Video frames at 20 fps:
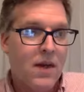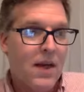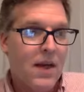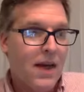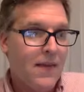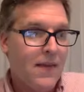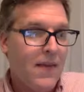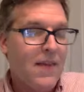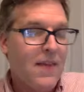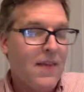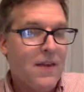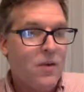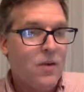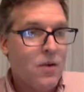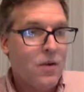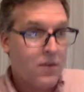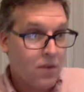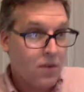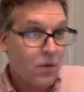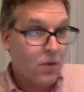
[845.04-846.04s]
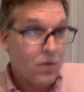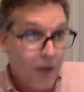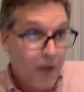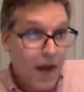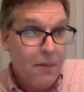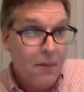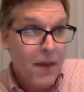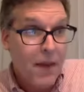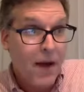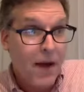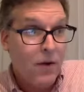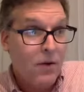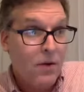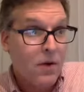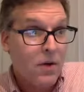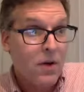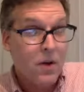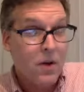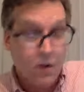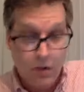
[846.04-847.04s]
And then they do it. So time out,
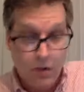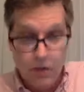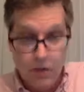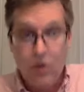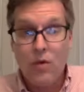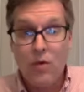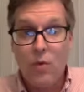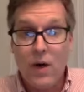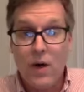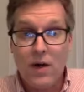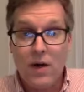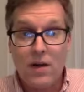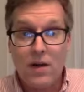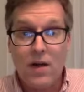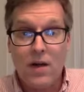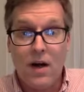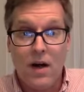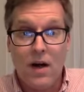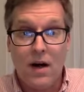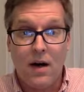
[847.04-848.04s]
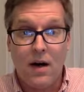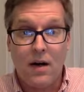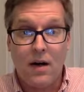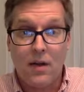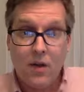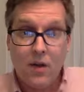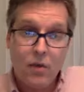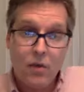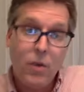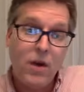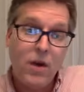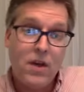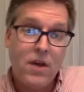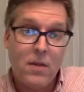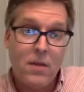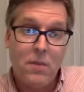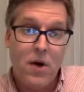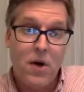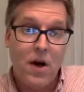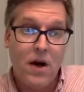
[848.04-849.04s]
look where you are, look where
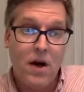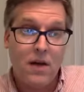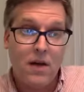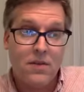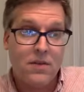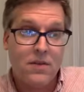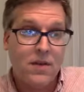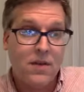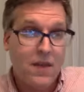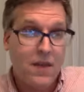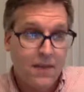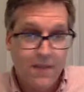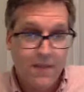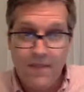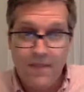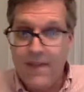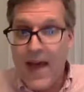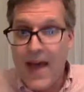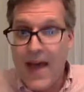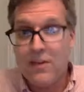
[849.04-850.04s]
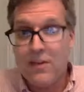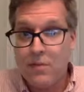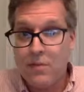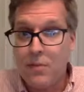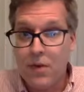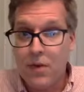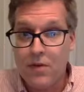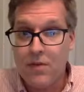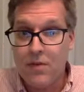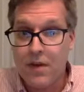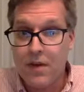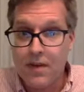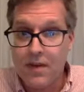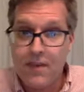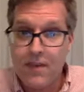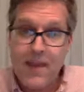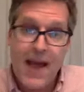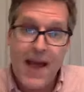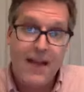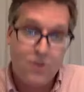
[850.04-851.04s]
you paused. That's perfect.
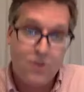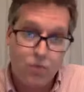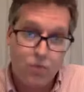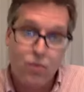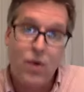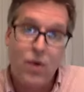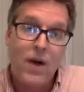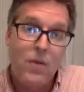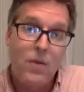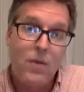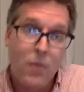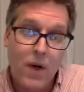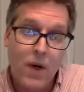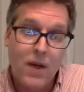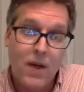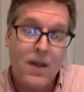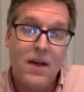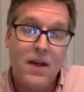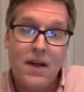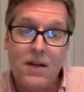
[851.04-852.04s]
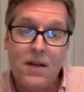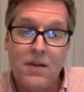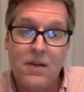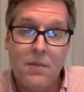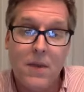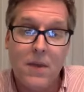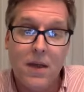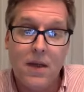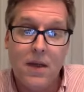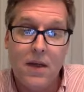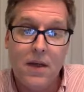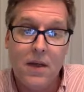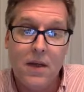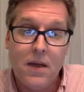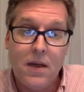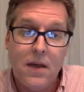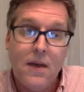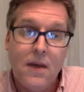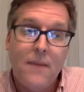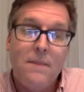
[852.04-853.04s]
That's right where you need to be.
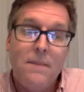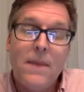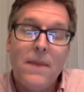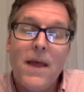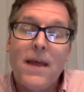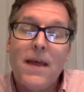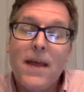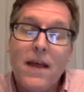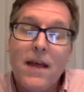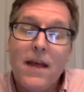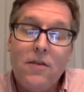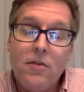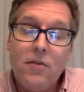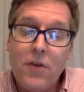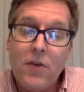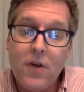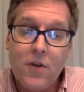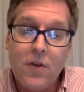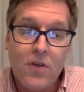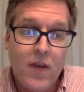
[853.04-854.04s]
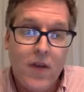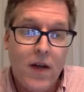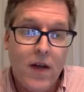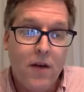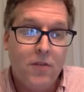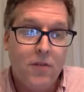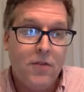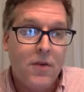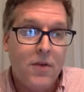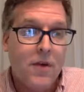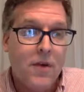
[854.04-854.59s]
And then for yourself,